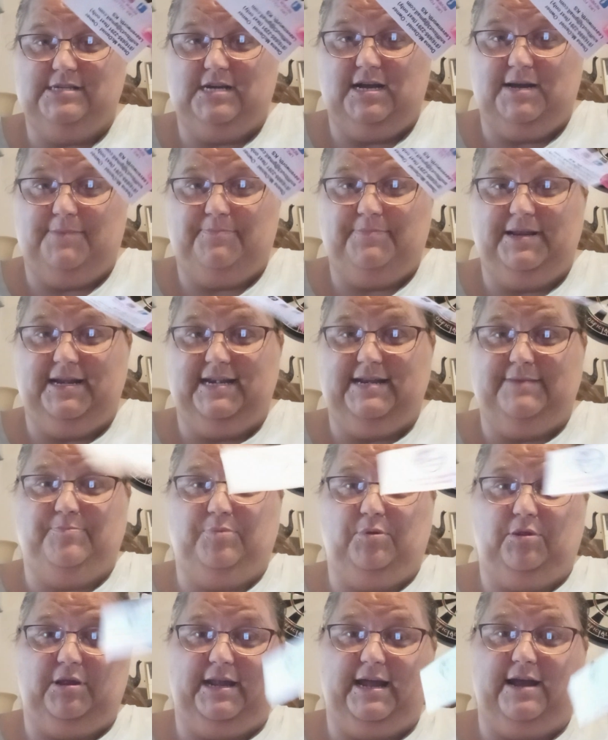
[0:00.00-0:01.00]
top, but I
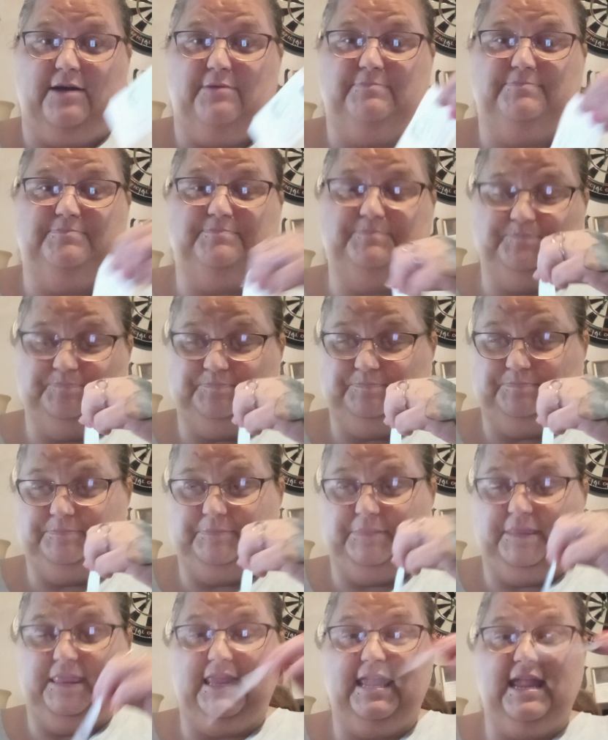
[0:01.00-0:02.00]
did pull it out
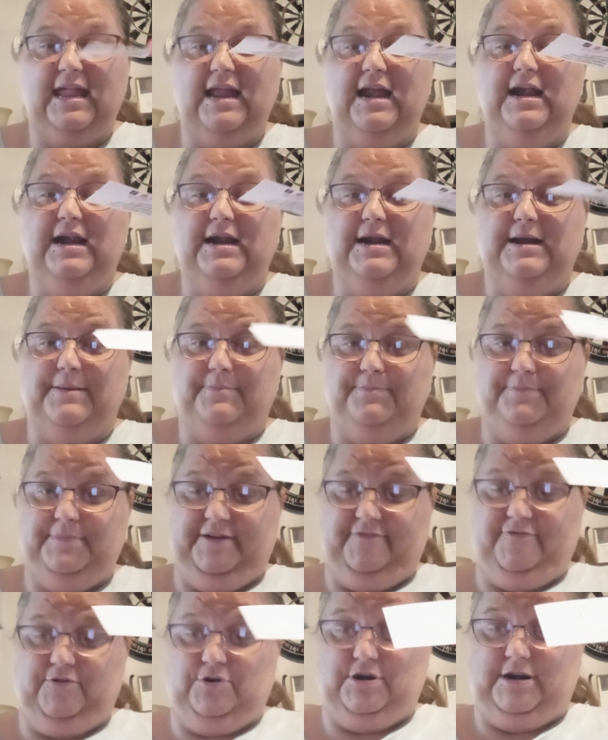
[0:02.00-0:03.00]

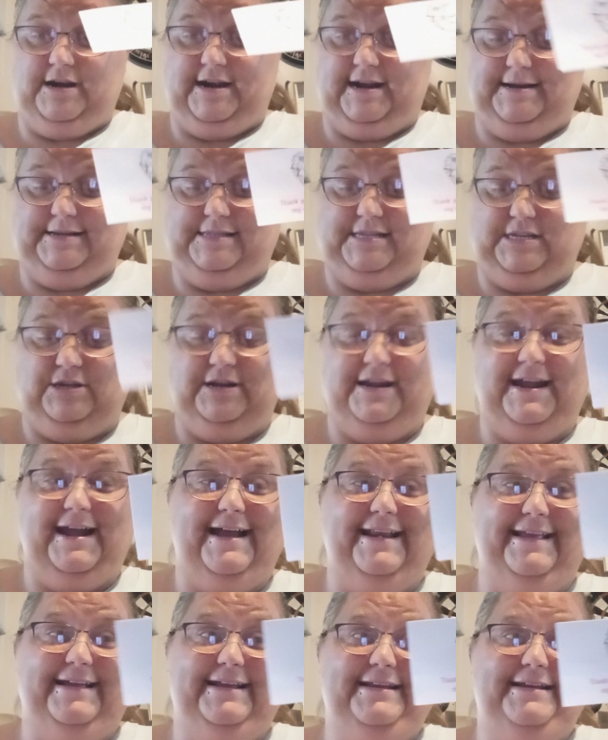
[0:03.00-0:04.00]
before I got to look
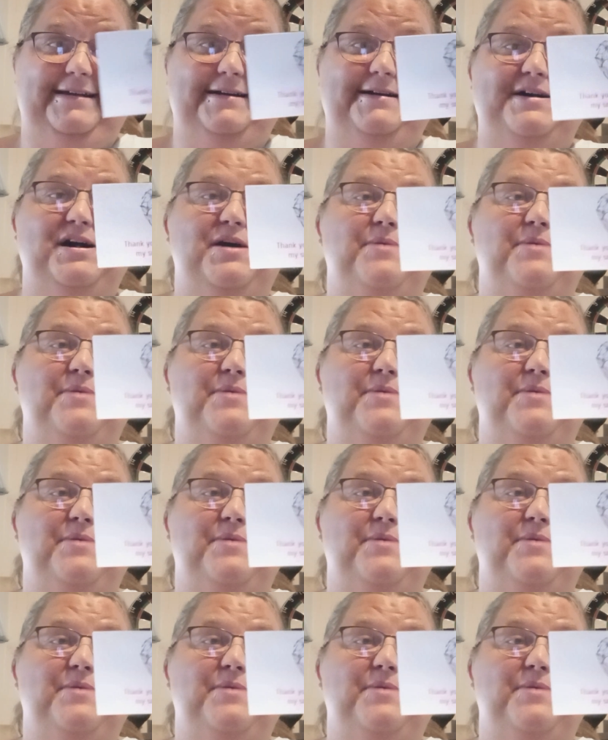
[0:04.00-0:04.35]
at it.